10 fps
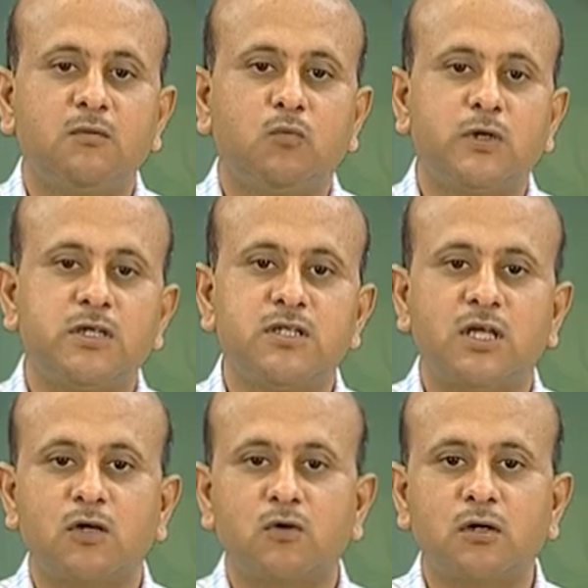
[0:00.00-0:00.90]
what does
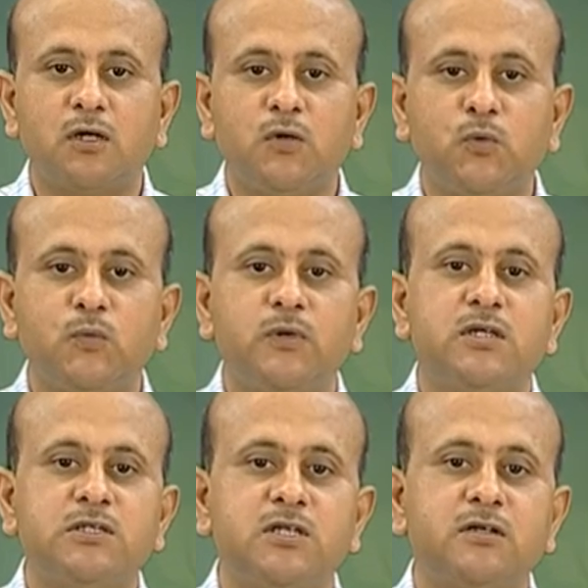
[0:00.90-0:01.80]
electron gun do?
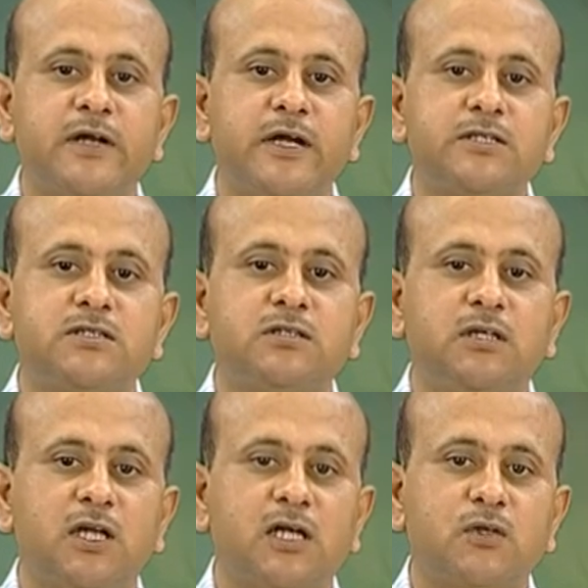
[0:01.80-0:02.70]
It generates
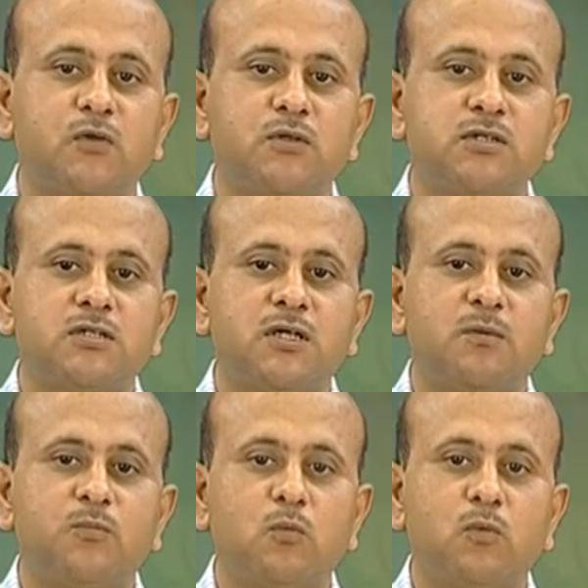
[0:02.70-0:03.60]
electrons
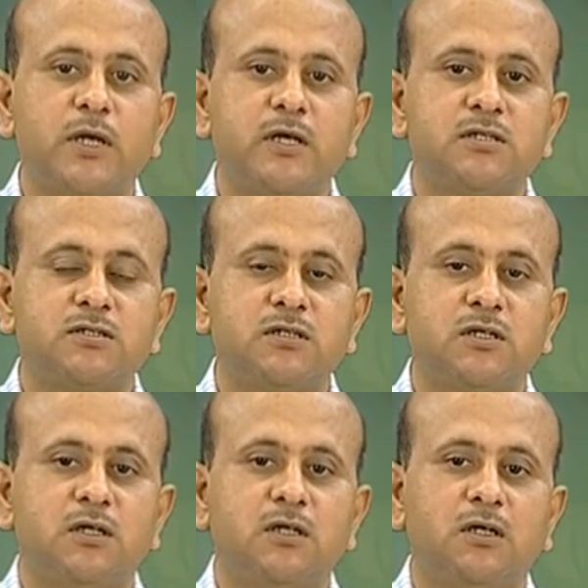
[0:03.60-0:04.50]
and provides
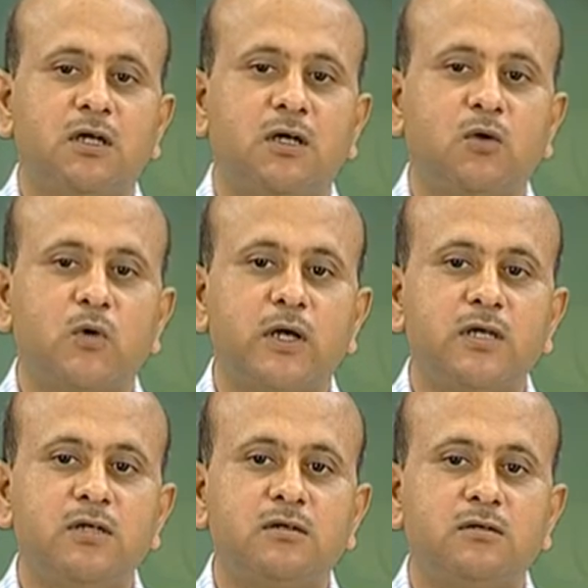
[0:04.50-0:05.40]
a
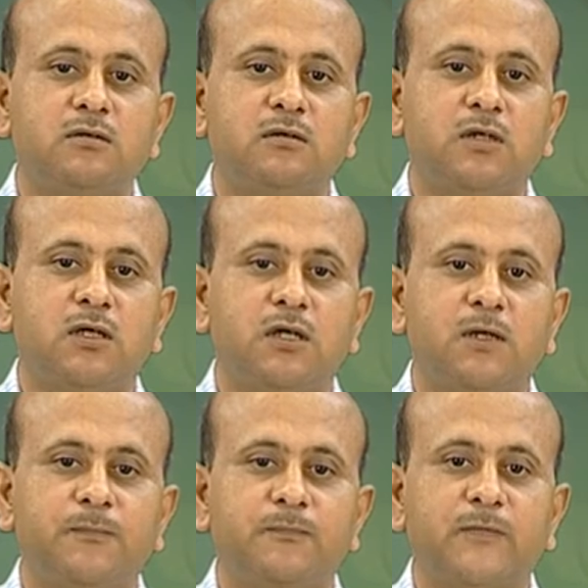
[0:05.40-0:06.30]
coherent
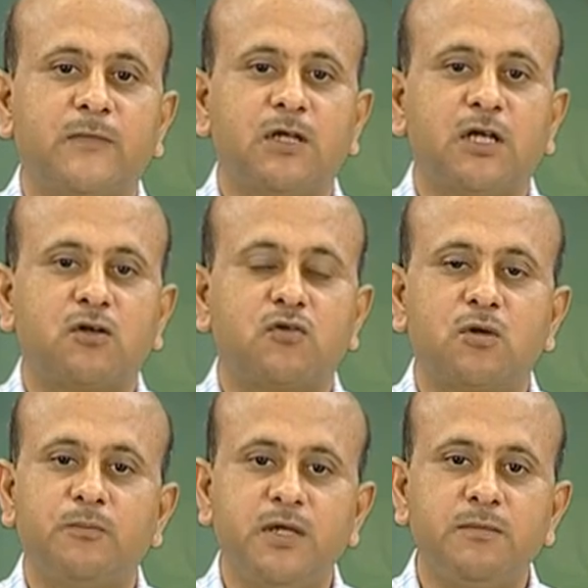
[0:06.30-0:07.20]
uh,
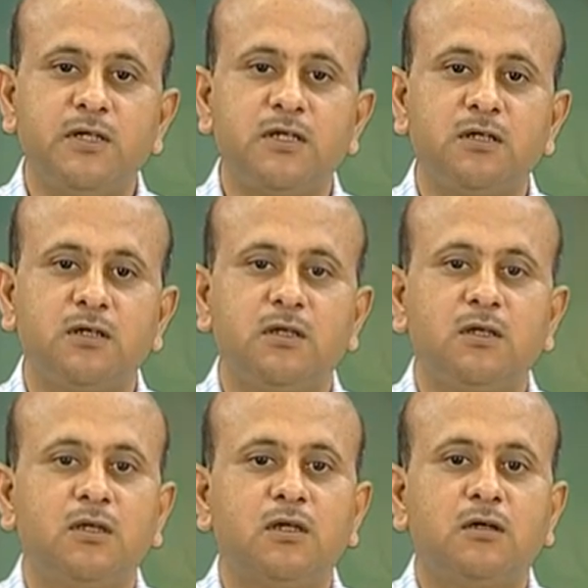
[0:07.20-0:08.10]
electron beam here.
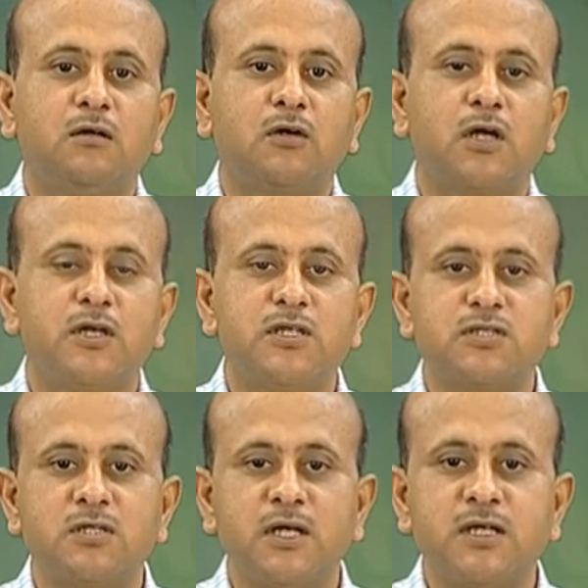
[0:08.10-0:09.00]

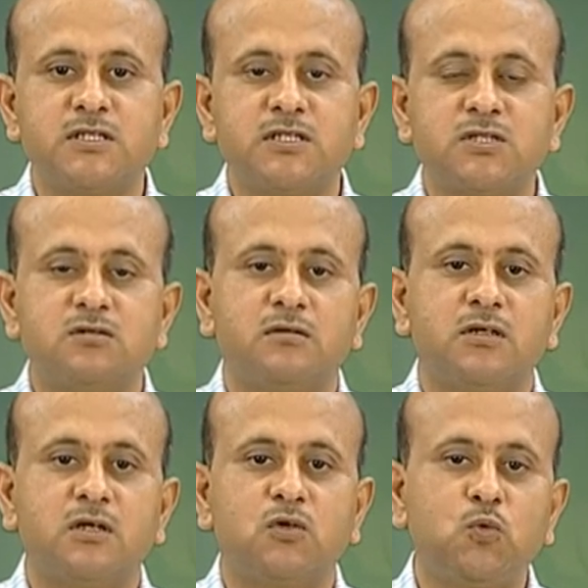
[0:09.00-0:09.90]
Condenser lenses,
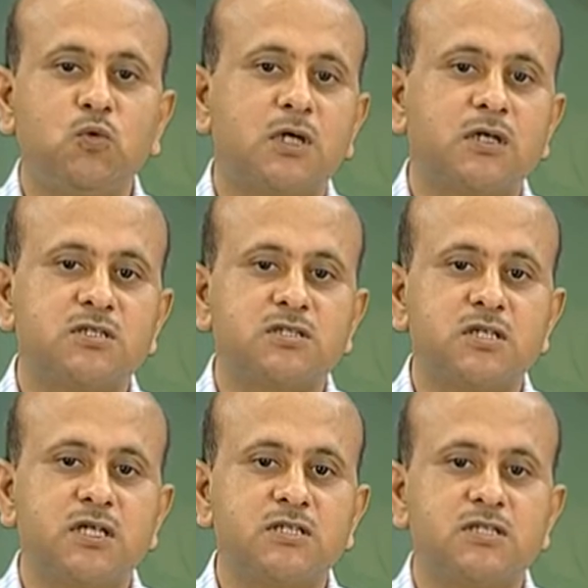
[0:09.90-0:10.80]
there are two condenser
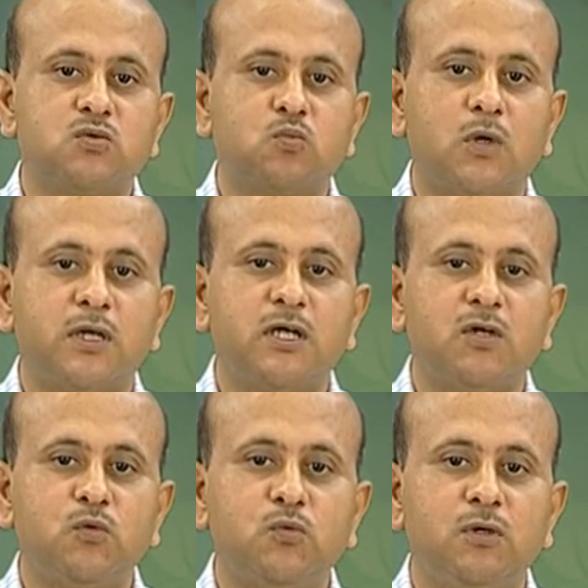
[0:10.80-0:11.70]
lenses 1 and
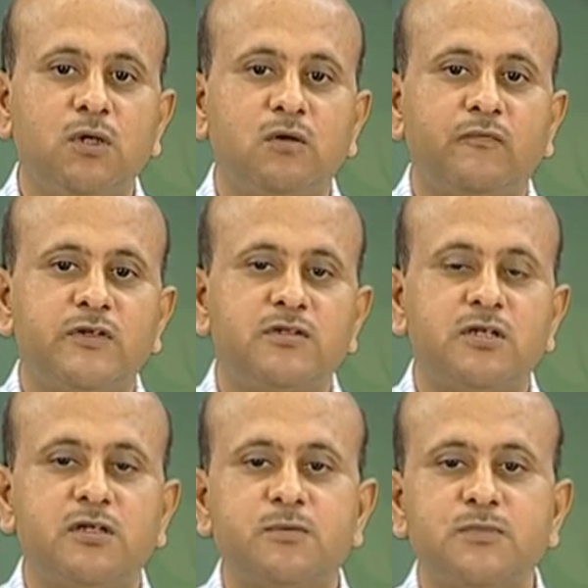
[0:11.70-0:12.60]
2 which
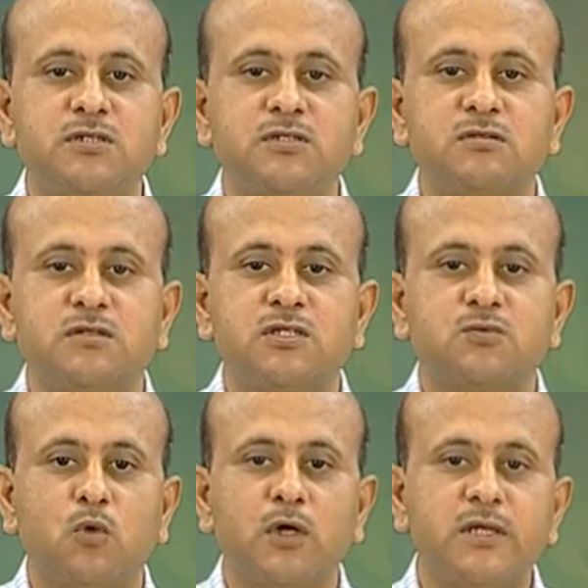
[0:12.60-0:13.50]
determines the
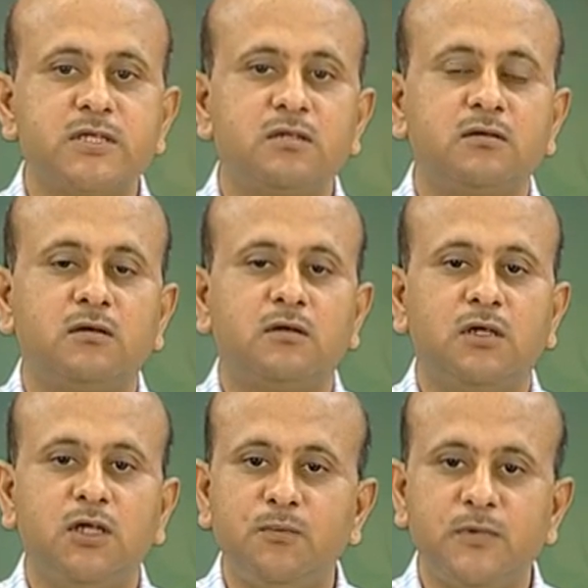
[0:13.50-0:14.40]
smallest
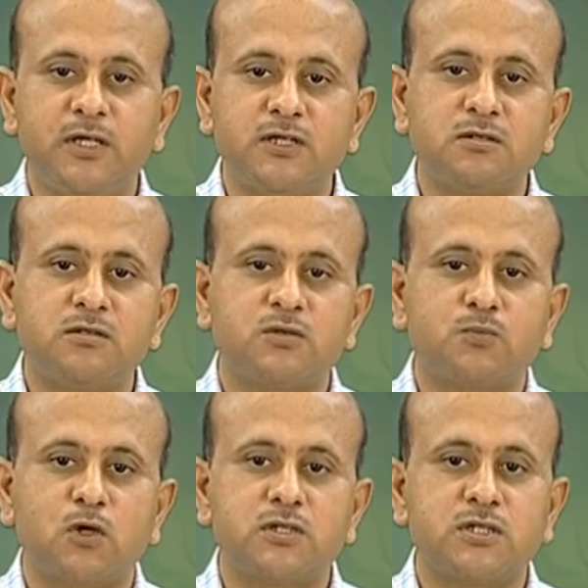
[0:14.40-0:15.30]
illumination
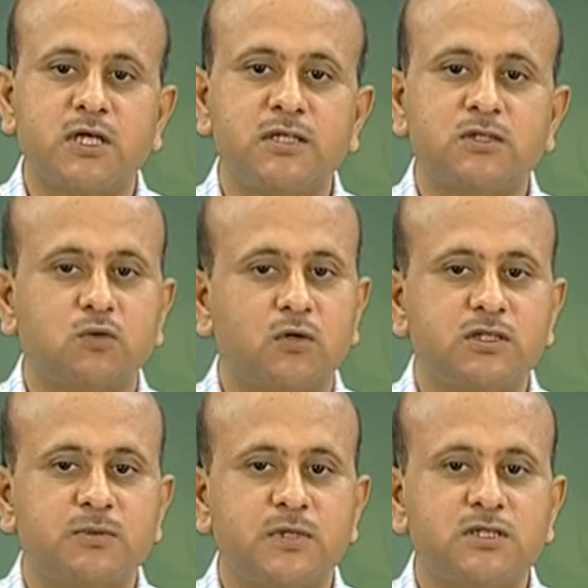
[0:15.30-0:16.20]
spot size on
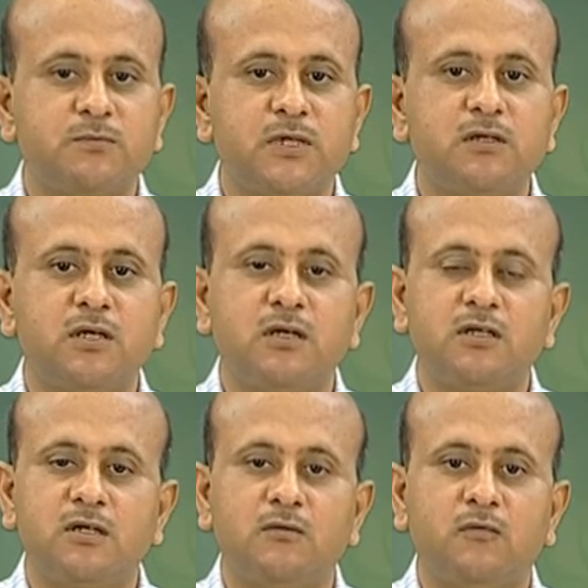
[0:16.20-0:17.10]
specimen and
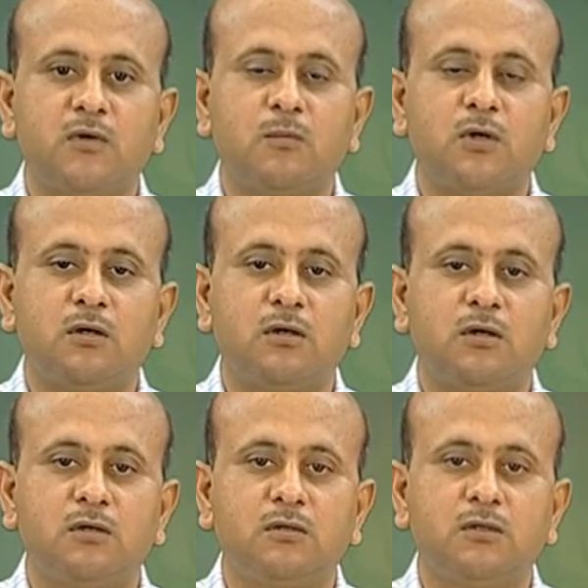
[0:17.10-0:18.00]
the,
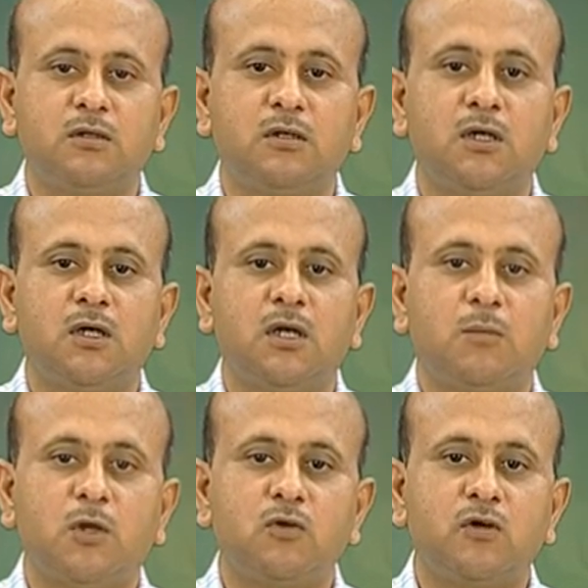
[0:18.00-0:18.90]
uh, the
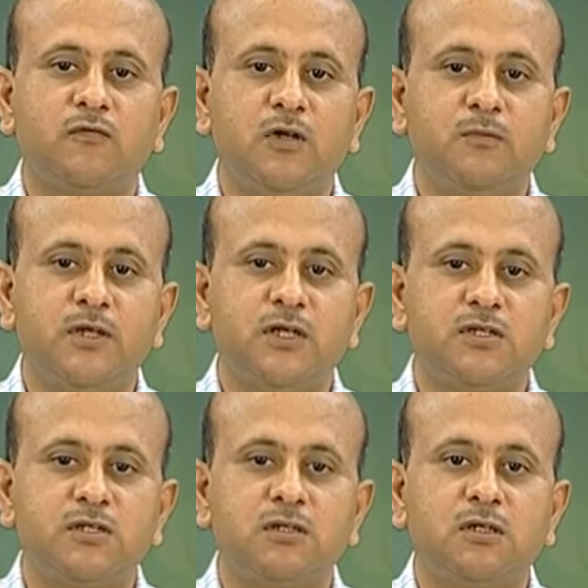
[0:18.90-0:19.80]
amount of
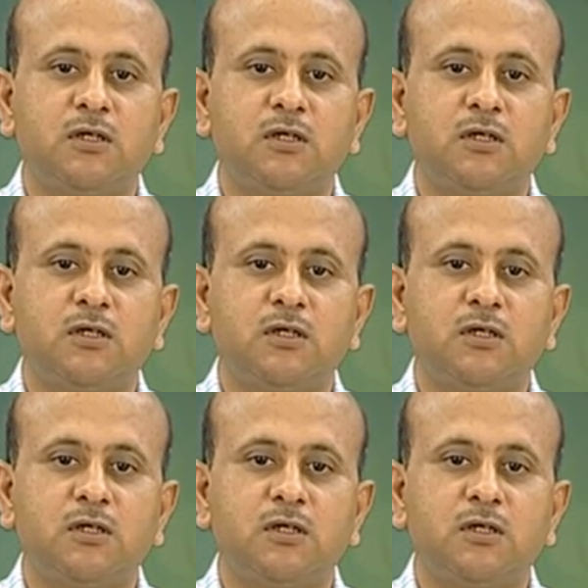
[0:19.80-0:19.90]
illumination